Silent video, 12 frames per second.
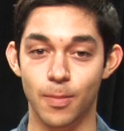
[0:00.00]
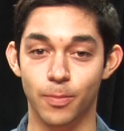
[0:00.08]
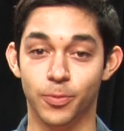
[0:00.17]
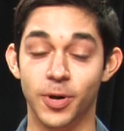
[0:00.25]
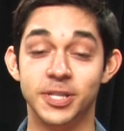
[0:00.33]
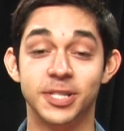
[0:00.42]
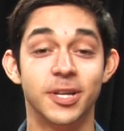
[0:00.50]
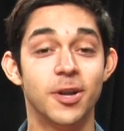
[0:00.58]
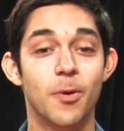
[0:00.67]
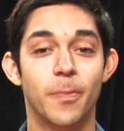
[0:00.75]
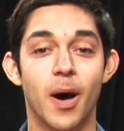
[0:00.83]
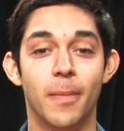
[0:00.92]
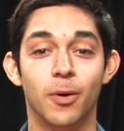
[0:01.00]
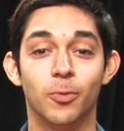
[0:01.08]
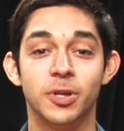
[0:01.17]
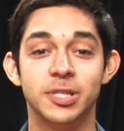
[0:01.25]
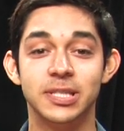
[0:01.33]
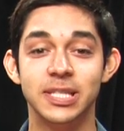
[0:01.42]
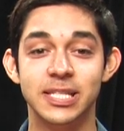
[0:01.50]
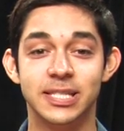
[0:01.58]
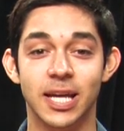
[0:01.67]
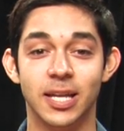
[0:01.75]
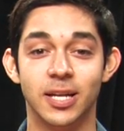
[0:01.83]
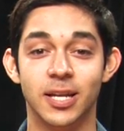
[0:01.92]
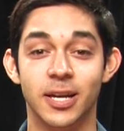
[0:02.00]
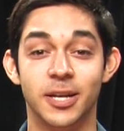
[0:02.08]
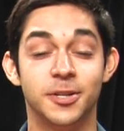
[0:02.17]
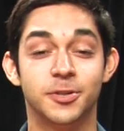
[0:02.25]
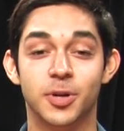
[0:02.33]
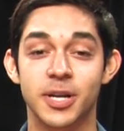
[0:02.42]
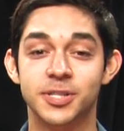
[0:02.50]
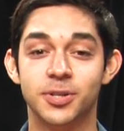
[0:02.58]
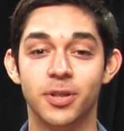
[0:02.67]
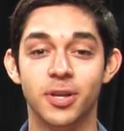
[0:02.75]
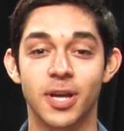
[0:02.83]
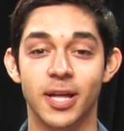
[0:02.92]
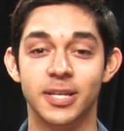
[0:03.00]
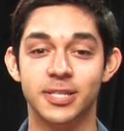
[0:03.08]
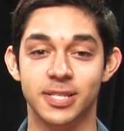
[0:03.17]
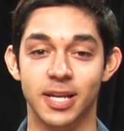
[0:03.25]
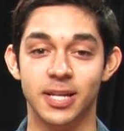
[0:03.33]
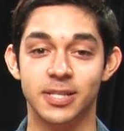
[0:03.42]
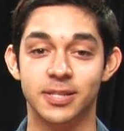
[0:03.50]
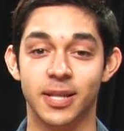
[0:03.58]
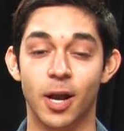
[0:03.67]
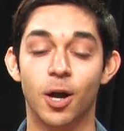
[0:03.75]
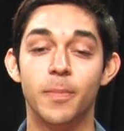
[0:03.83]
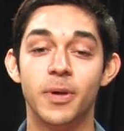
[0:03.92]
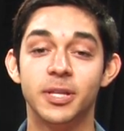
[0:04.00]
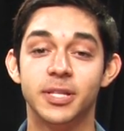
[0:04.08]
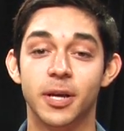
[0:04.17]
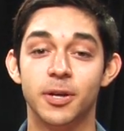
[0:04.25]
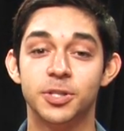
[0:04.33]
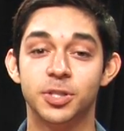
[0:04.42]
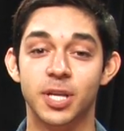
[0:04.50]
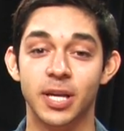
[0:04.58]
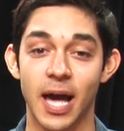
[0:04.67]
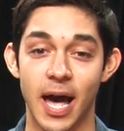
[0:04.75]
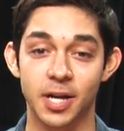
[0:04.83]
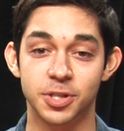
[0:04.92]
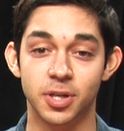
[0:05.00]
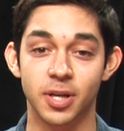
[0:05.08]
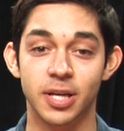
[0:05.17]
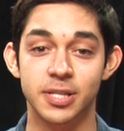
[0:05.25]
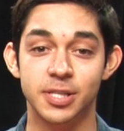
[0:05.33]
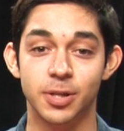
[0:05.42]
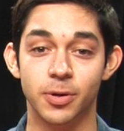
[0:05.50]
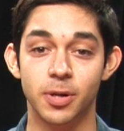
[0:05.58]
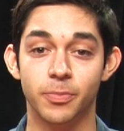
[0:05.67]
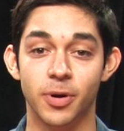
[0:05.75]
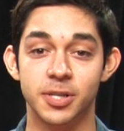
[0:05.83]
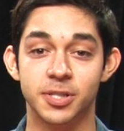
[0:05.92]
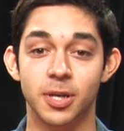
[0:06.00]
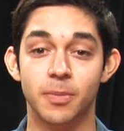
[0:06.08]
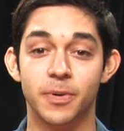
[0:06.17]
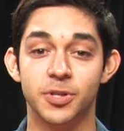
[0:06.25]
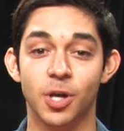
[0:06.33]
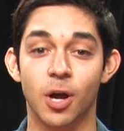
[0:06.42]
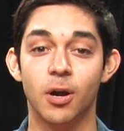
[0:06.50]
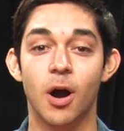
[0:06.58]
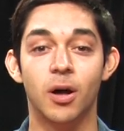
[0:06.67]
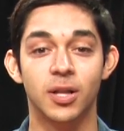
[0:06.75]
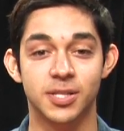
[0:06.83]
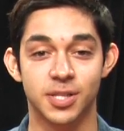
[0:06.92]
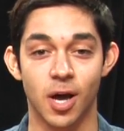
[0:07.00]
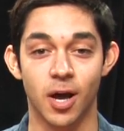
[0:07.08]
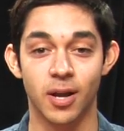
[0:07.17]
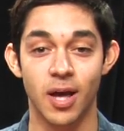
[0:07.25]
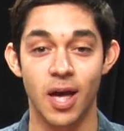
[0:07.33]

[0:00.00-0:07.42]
President Obama recently stated in an address to the United States that our military should take action against Syrian President Bashar al Assad